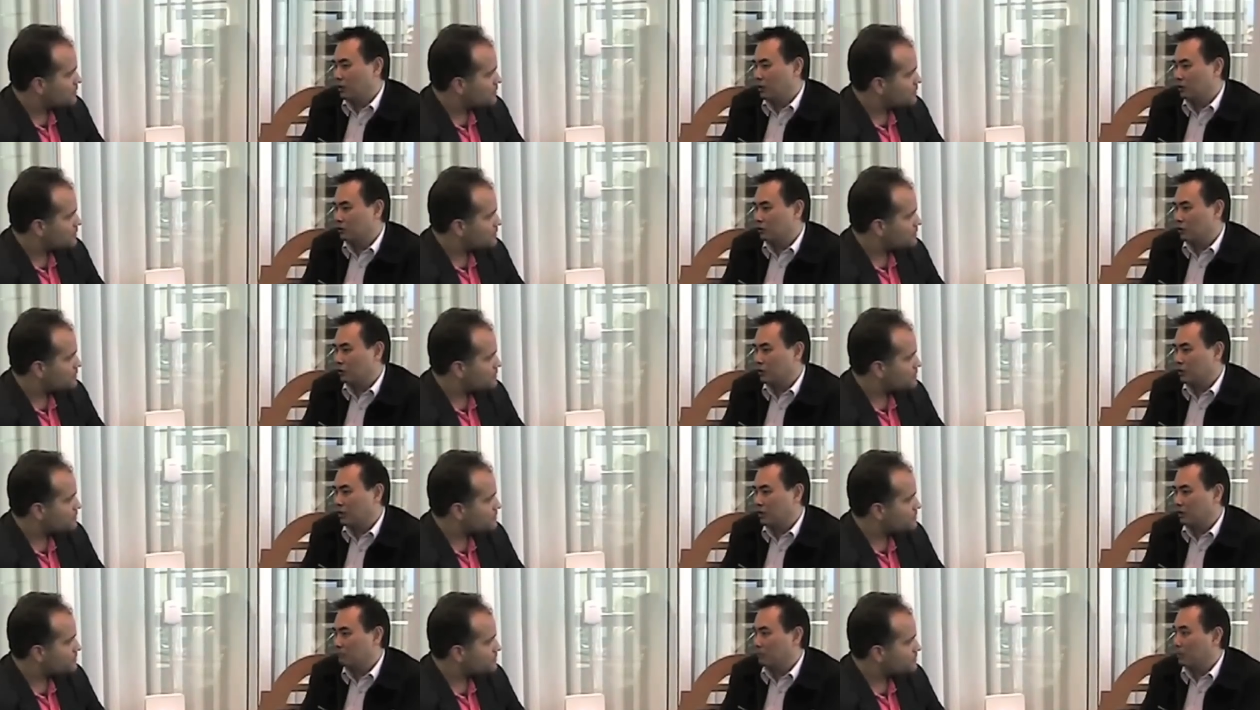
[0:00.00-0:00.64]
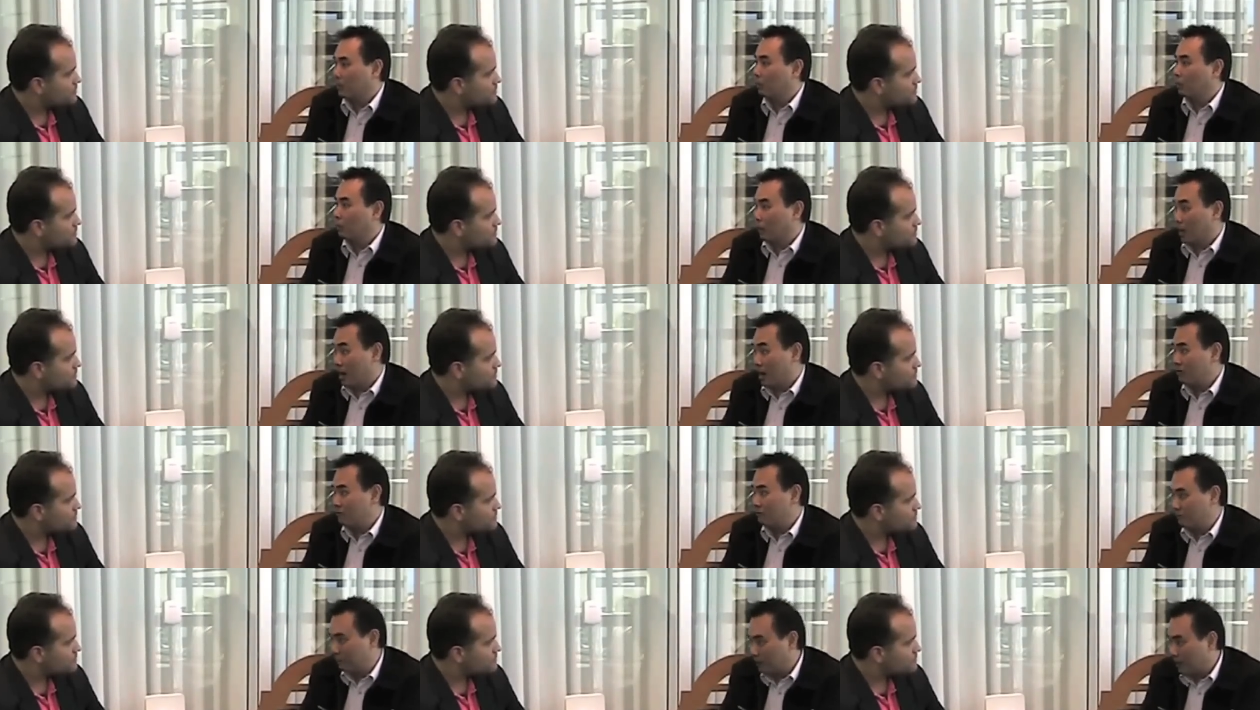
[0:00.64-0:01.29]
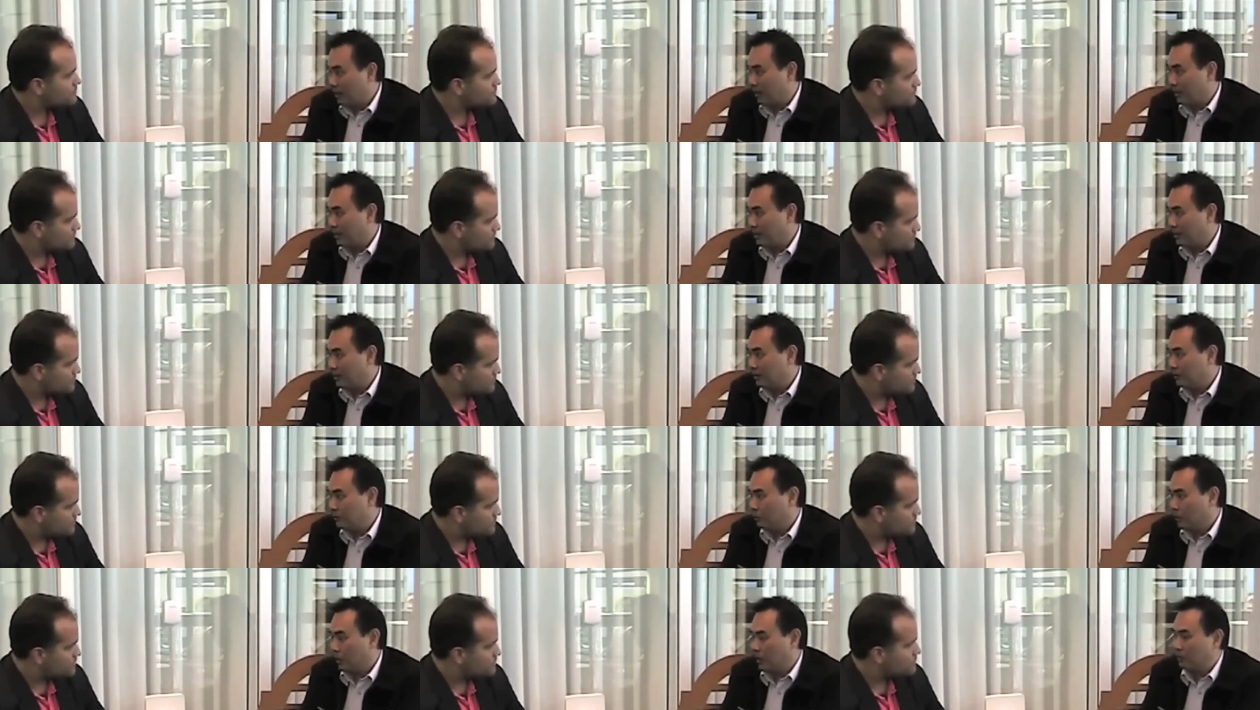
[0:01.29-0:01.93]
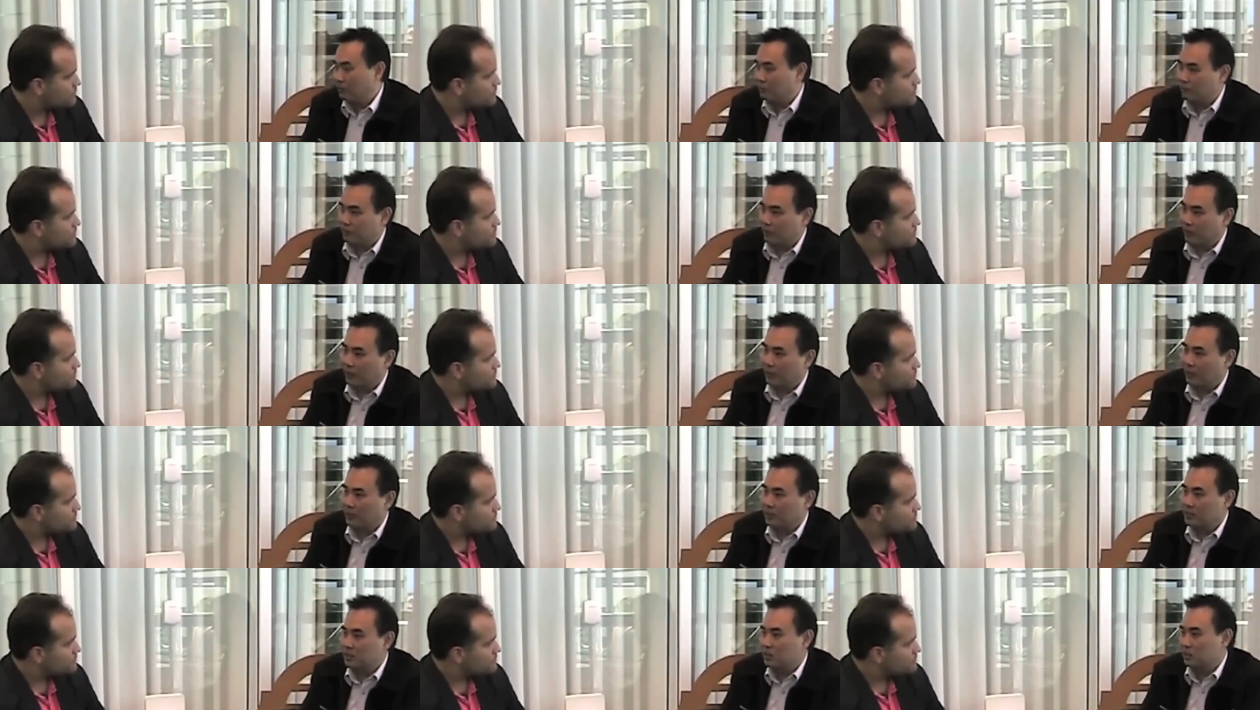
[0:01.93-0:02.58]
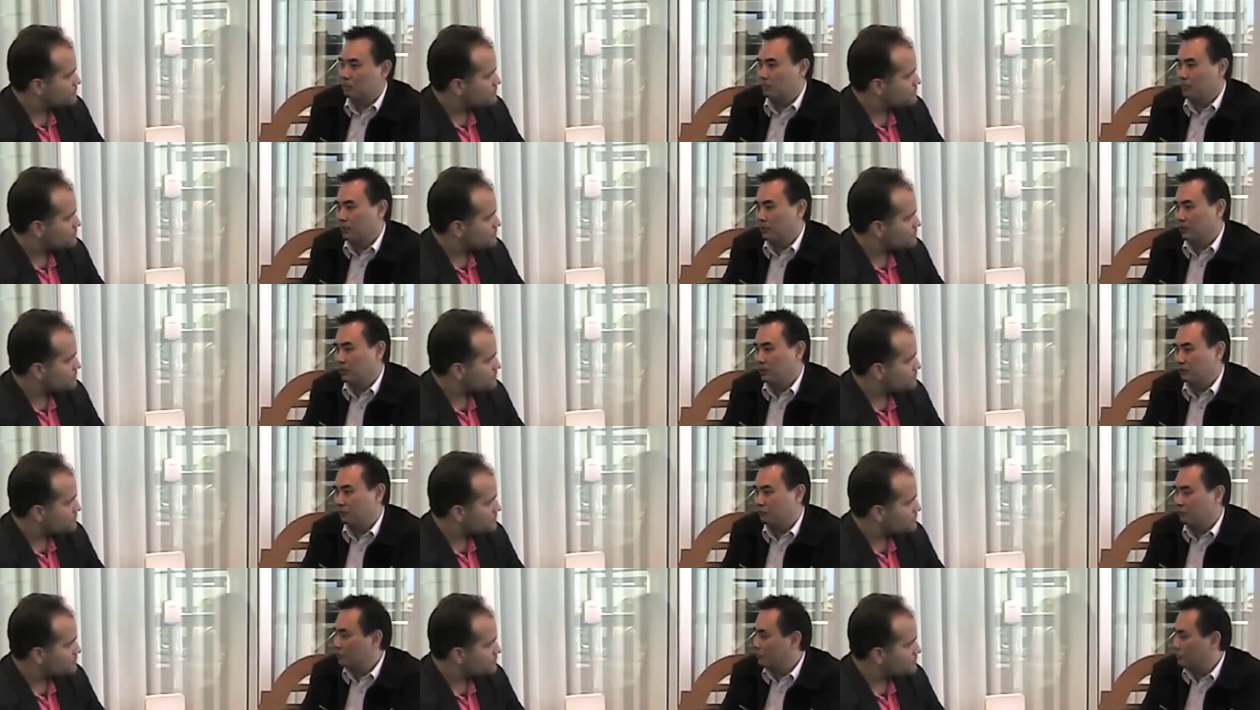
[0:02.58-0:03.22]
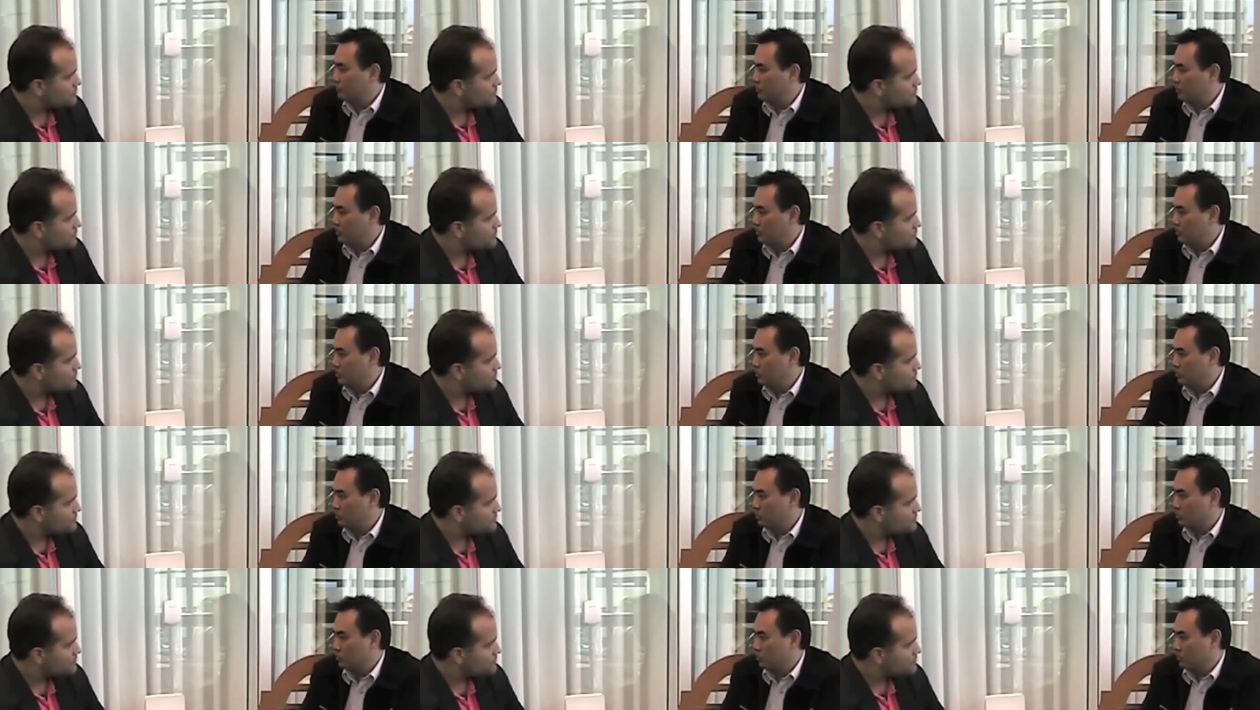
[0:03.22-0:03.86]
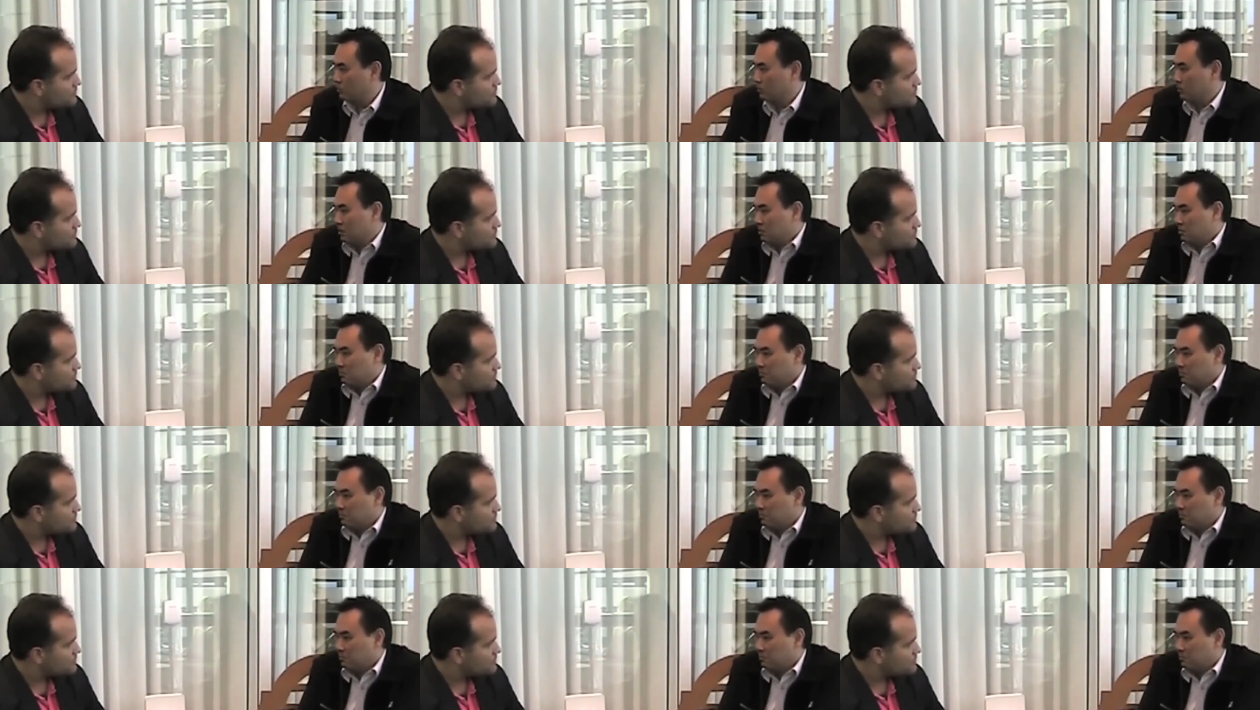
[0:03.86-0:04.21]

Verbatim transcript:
Speaker 1: are talking about Wi-Fi, Wi-Fi is typically 50 to